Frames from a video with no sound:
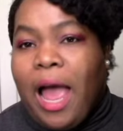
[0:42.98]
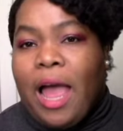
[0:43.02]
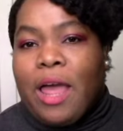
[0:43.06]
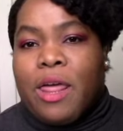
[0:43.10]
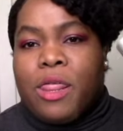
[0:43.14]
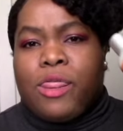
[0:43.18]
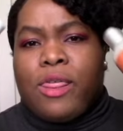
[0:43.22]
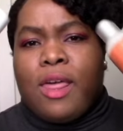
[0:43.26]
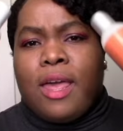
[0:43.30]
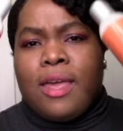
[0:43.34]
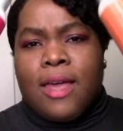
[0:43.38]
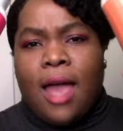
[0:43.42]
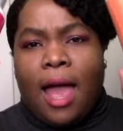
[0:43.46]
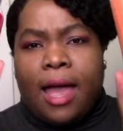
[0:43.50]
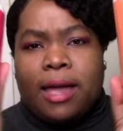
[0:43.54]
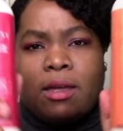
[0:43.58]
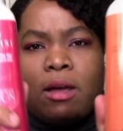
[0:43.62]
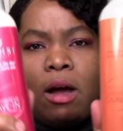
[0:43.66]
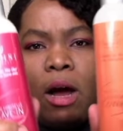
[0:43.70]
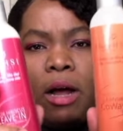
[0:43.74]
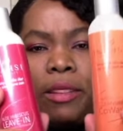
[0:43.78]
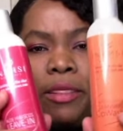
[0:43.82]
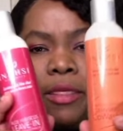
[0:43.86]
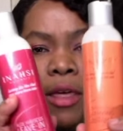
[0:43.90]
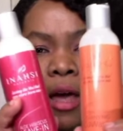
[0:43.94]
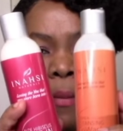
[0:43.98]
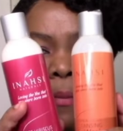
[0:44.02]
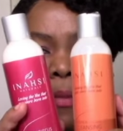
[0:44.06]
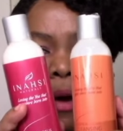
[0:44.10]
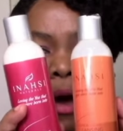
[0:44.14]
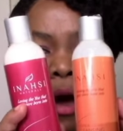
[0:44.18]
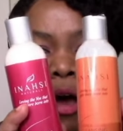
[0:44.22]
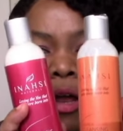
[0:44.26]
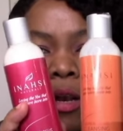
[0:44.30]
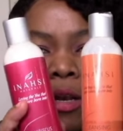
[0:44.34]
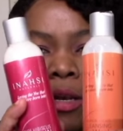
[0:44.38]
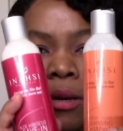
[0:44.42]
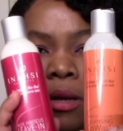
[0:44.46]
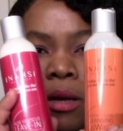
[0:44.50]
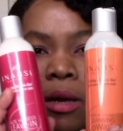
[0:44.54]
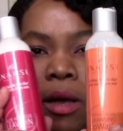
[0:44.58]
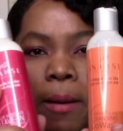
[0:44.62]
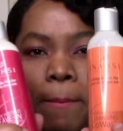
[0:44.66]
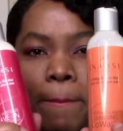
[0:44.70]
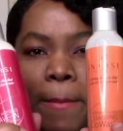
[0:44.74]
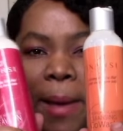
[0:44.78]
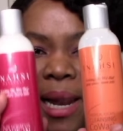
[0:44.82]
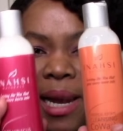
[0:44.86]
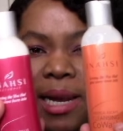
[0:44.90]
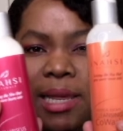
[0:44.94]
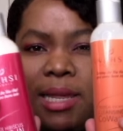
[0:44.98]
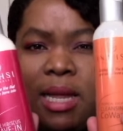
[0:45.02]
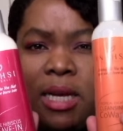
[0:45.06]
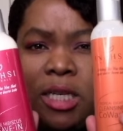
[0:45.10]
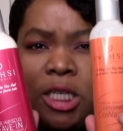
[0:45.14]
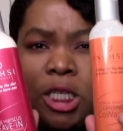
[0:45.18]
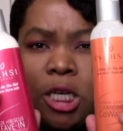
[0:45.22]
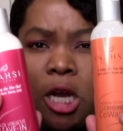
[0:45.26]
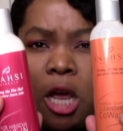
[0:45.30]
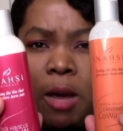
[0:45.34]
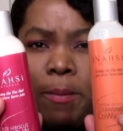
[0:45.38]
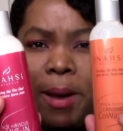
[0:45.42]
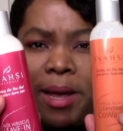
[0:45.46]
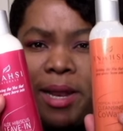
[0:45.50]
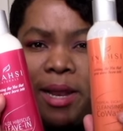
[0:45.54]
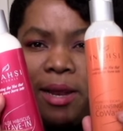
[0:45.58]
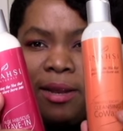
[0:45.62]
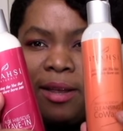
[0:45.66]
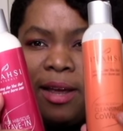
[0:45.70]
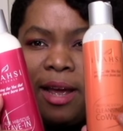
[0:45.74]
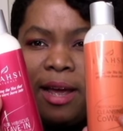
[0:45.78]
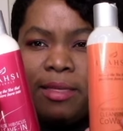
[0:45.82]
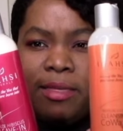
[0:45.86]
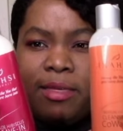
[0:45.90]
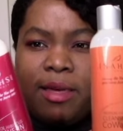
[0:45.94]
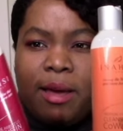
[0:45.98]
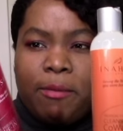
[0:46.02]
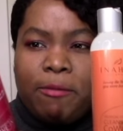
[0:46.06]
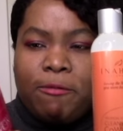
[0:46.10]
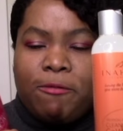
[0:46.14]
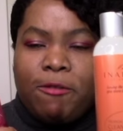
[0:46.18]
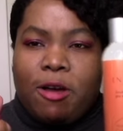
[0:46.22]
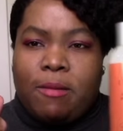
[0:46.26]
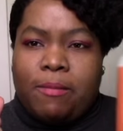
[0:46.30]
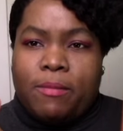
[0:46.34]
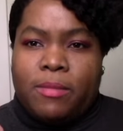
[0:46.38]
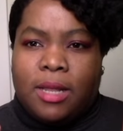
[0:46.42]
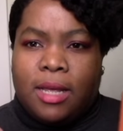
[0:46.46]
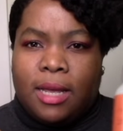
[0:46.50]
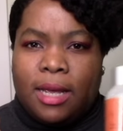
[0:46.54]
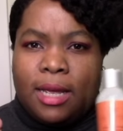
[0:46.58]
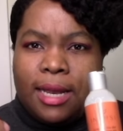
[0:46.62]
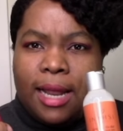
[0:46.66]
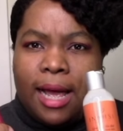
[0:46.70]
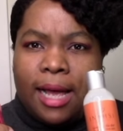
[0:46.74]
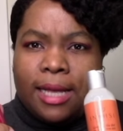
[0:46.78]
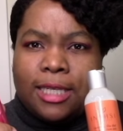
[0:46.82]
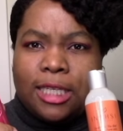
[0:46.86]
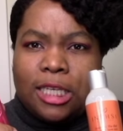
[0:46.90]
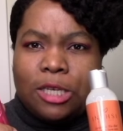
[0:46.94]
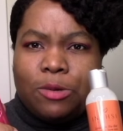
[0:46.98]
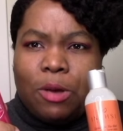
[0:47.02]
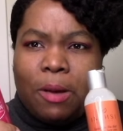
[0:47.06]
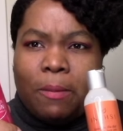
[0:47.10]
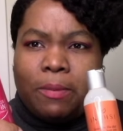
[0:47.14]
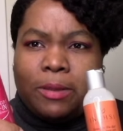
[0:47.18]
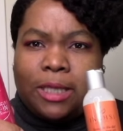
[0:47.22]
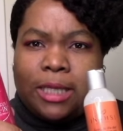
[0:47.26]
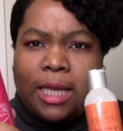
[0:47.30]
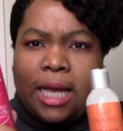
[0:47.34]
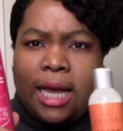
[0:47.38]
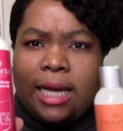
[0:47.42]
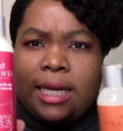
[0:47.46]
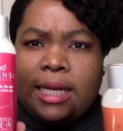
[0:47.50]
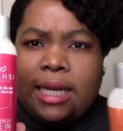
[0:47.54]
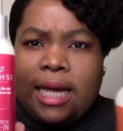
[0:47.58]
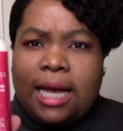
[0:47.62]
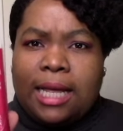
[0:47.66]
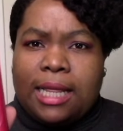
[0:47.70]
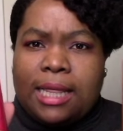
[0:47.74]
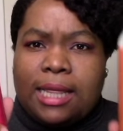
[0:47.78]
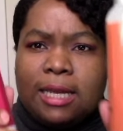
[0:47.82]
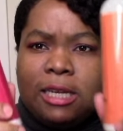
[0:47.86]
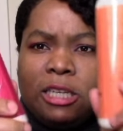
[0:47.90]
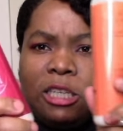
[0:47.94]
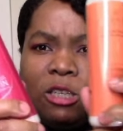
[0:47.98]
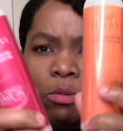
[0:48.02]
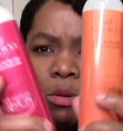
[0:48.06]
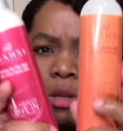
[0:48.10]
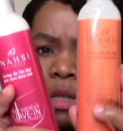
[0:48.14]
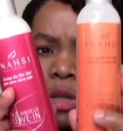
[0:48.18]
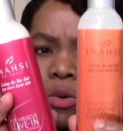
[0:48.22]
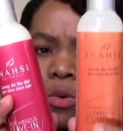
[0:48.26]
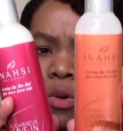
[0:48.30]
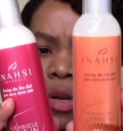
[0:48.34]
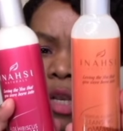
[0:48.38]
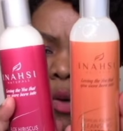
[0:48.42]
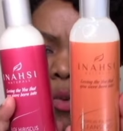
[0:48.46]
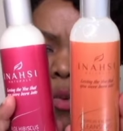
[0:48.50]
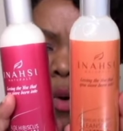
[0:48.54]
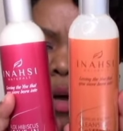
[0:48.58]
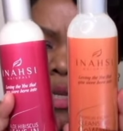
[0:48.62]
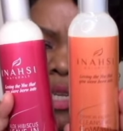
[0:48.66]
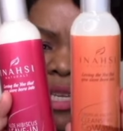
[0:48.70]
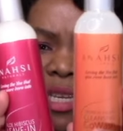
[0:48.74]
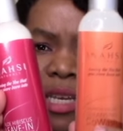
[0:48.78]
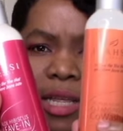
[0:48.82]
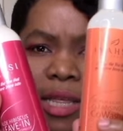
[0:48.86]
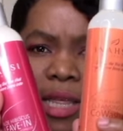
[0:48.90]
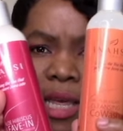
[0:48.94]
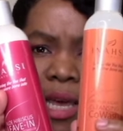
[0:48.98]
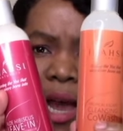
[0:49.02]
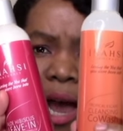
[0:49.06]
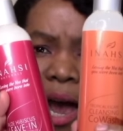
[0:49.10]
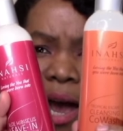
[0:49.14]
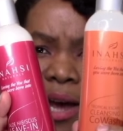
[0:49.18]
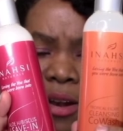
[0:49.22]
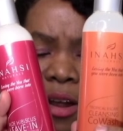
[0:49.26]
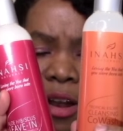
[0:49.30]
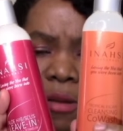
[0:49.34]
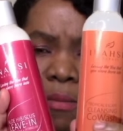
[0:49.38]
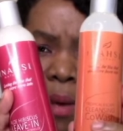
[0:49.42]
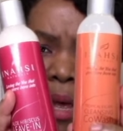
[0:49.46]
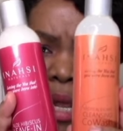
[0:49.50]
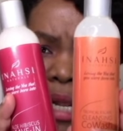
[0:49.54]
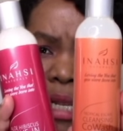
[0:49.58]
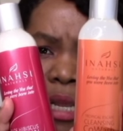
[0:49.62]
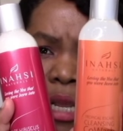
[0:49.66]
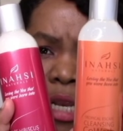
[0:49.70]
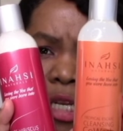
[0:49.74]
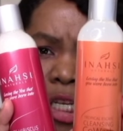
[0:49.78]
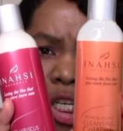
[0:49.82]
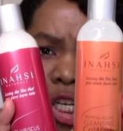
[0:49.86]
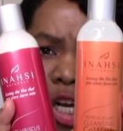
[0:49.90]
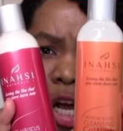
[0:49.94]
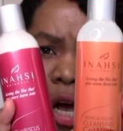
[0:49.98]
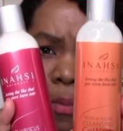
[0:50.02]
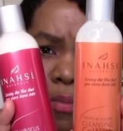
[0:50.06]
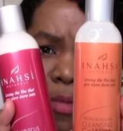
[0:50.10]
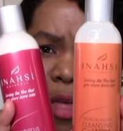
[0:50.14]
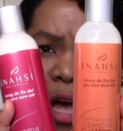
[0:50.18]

I think I got them on Melanin Shop. I didn't get them from the Inassi website, and these were the only ones that they had on Melanin Shop